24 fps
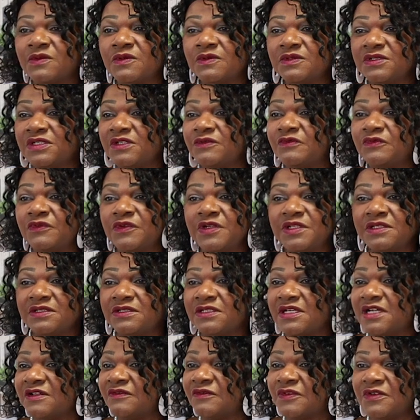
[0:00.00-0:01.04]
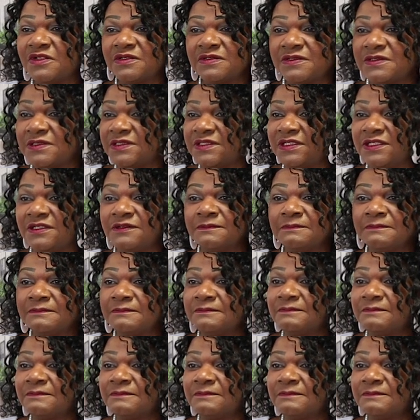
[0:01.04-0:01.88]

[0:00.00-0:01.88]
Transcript: all different diversity.